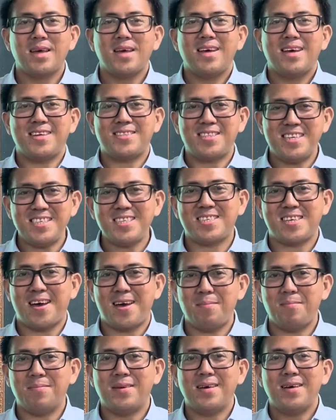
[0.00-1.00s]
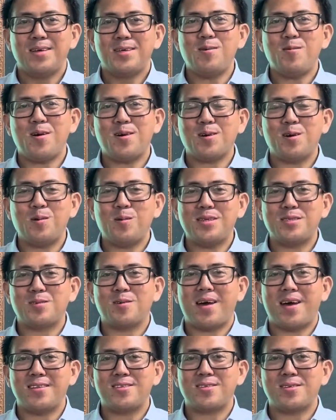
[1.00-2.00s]
At this time, you are going
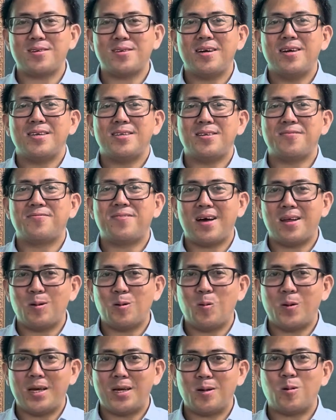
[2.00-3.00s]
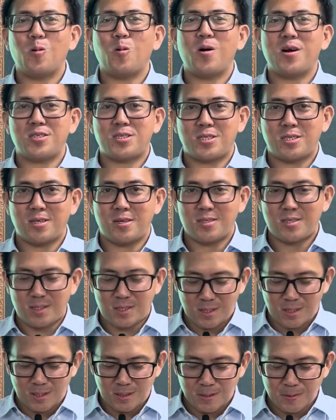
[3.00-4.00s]
to answer the following
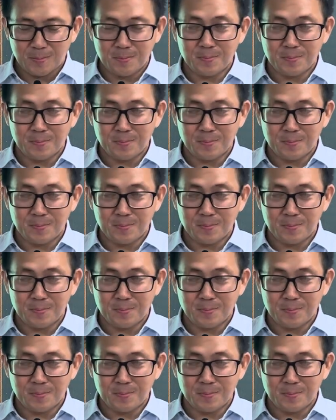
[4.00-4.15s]
questions.